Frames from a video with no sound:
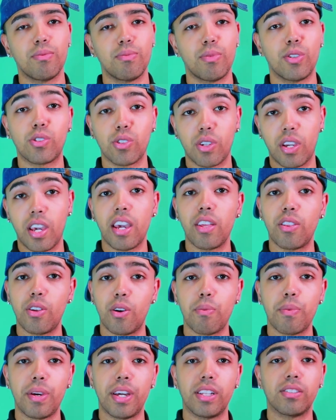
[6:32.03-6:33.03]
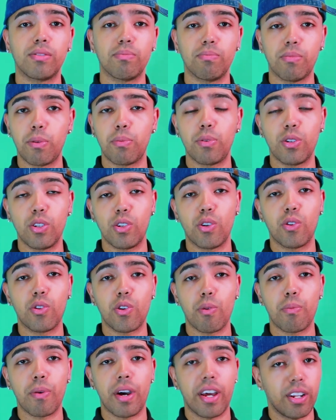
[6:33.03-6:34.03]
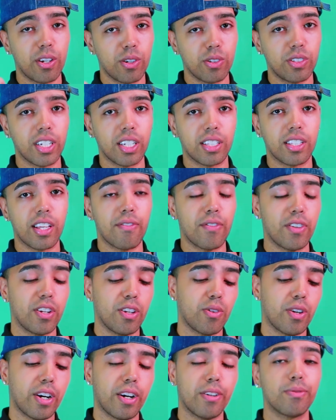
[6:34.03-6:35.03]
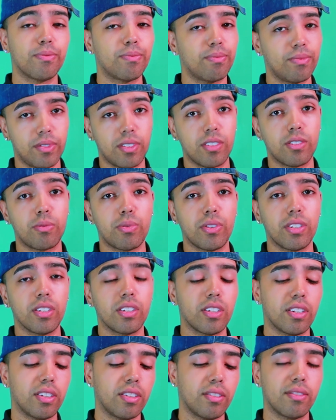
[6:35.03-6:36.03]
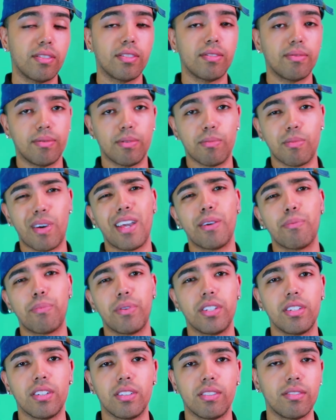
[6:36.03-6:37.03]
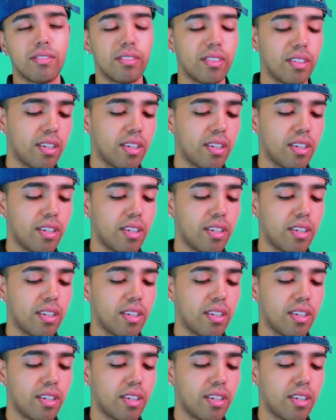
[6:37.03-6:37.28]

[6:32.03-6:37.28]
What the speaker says: But it's okay though, man. Maybe you don't know about it. Go check that video out. It's pretty good, in my opinion.